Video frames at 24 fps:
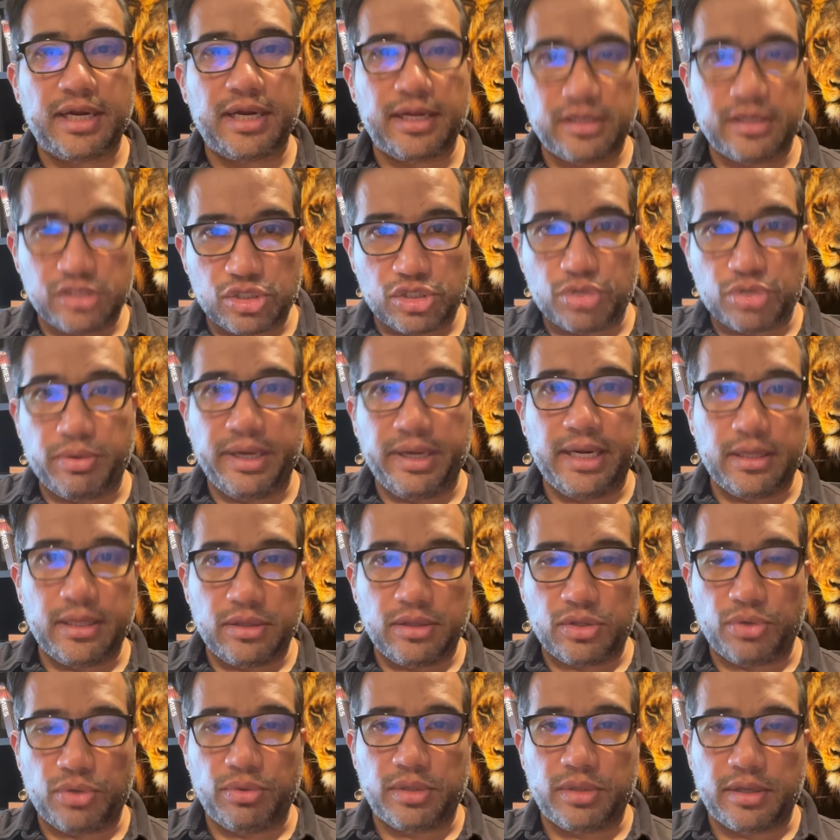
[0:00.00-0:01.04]
and excreted
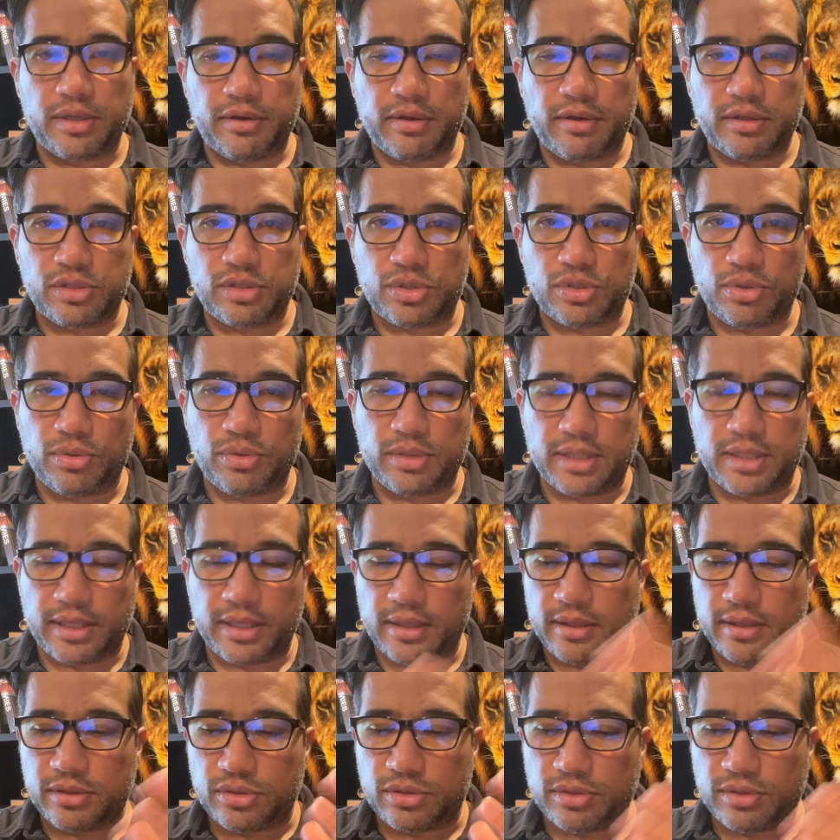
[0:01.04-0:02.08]
through
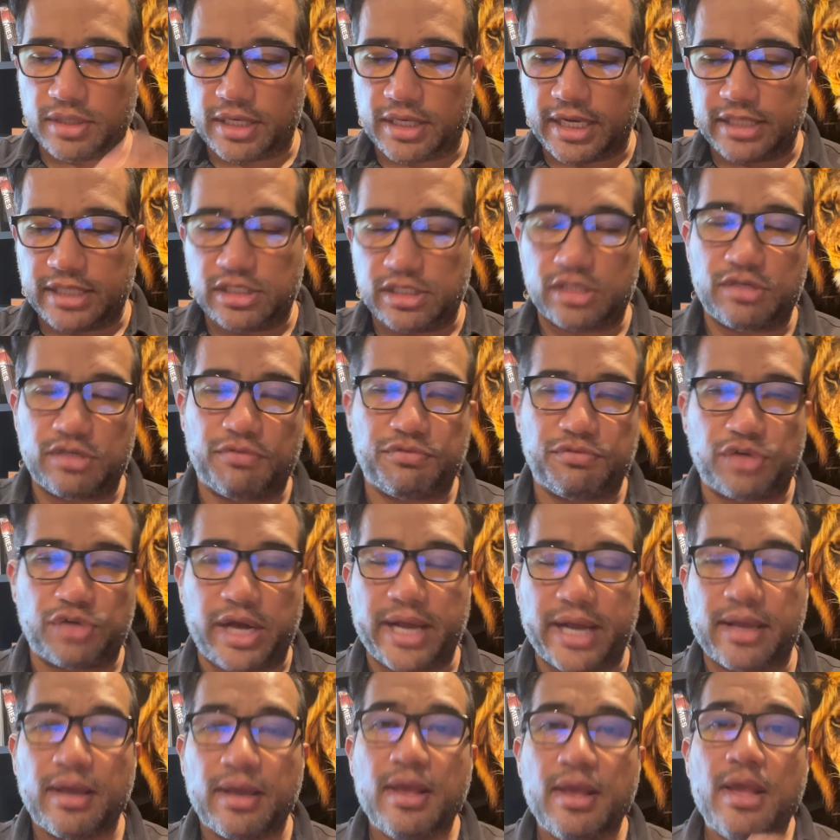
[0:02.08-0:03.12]
the digestive
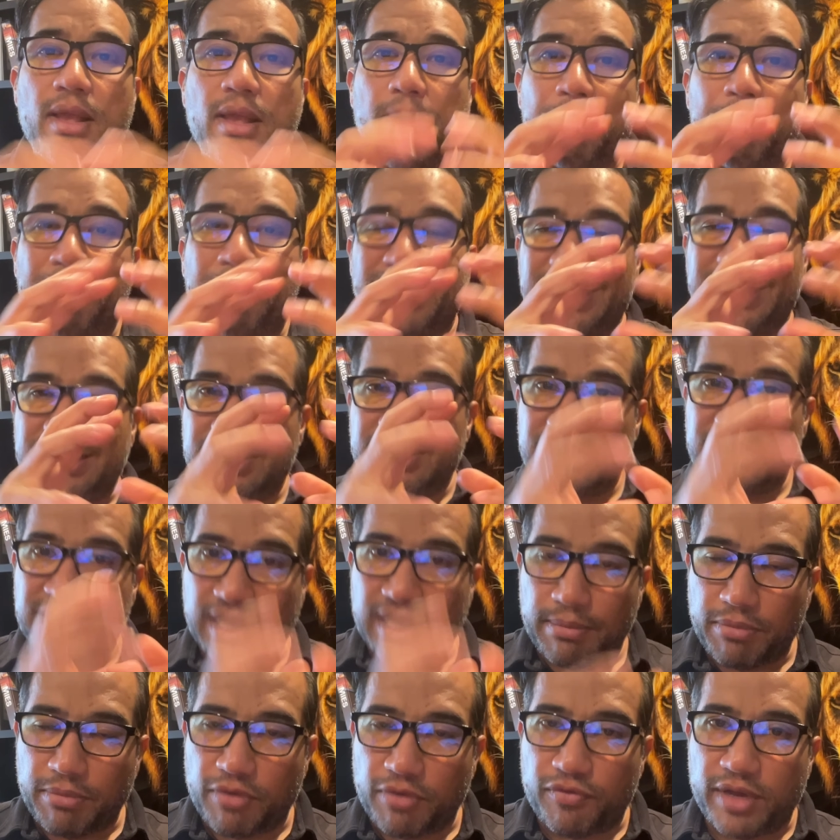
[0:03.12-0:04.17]
tract, but
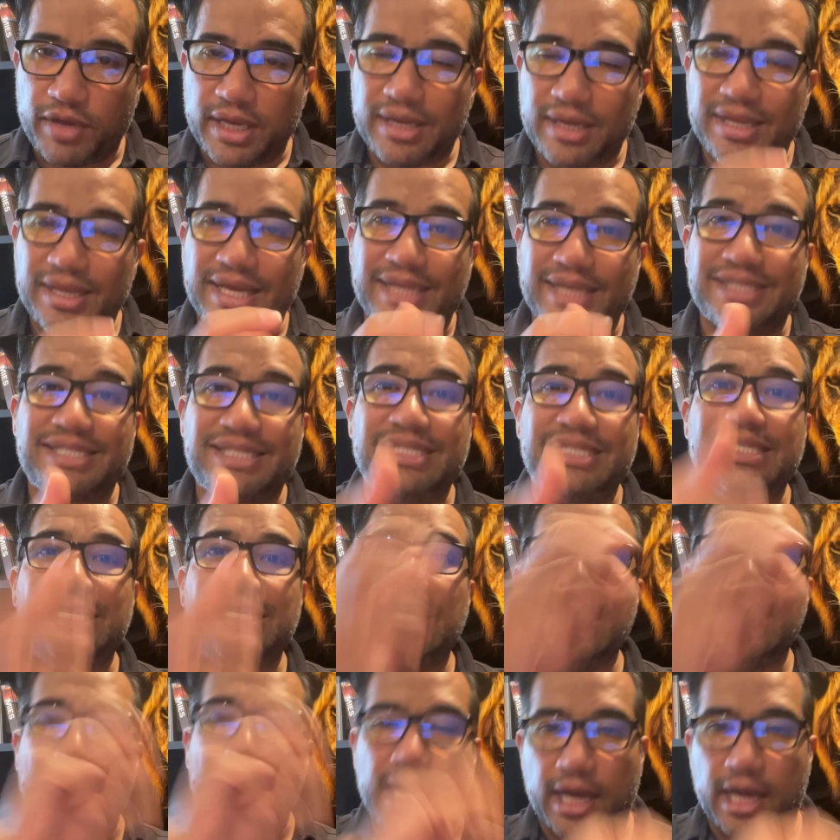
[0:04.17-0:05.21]
some of it gets
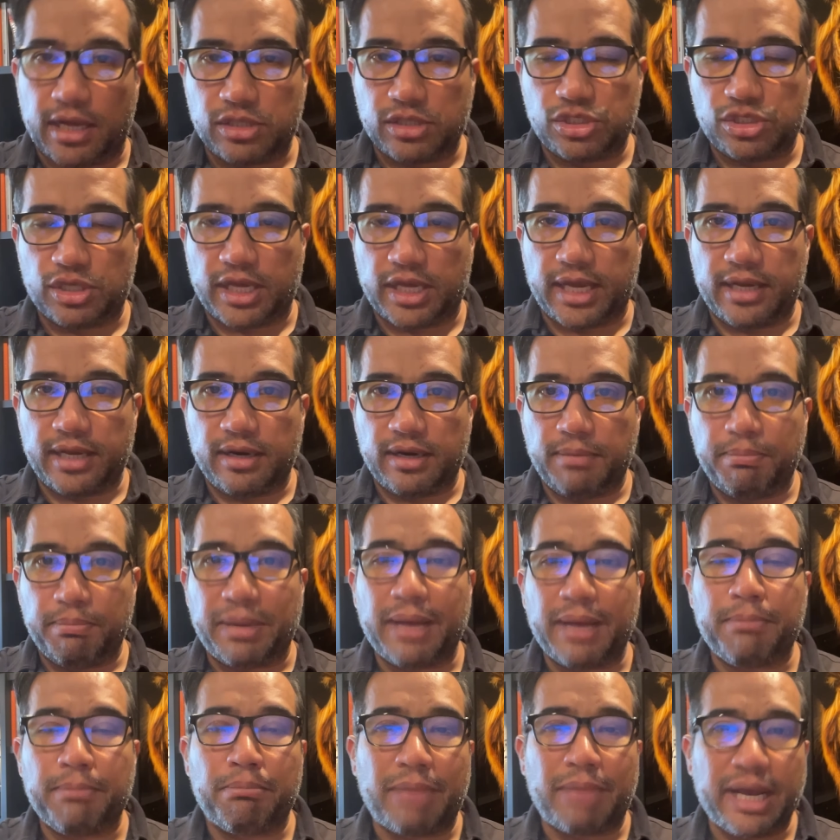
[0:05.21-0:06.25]
deconjugated
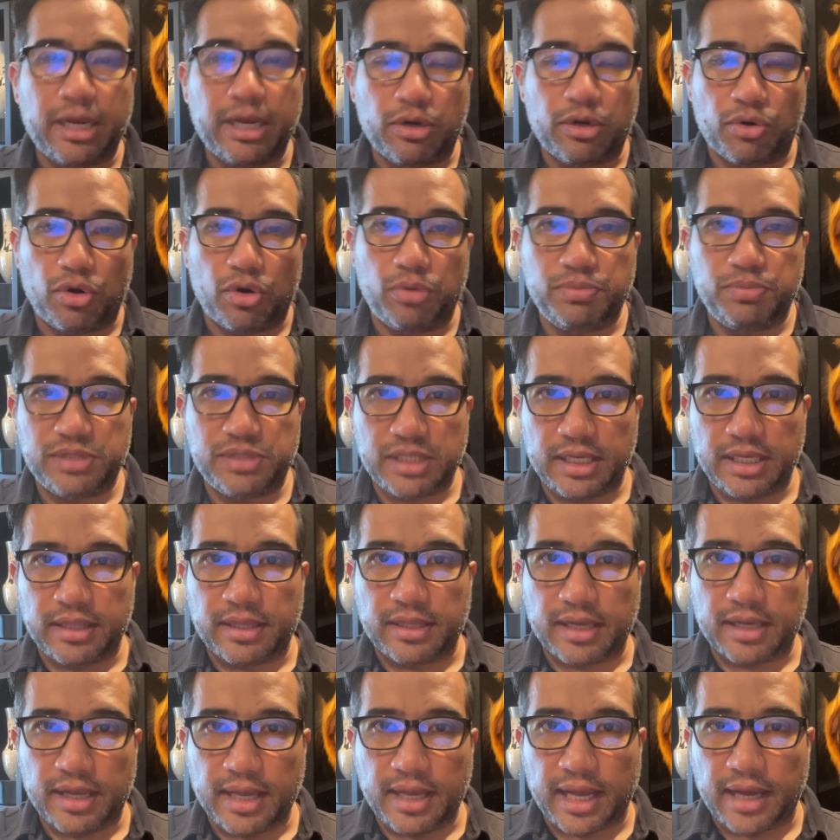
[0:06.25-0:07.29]
by microbes in
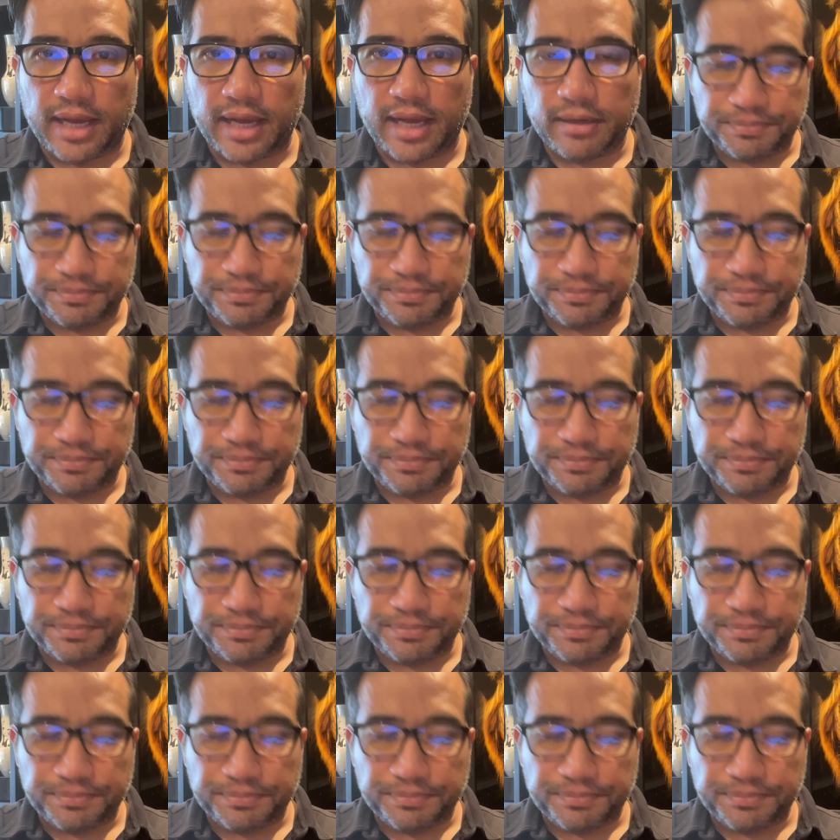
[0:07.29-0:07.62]
the gut.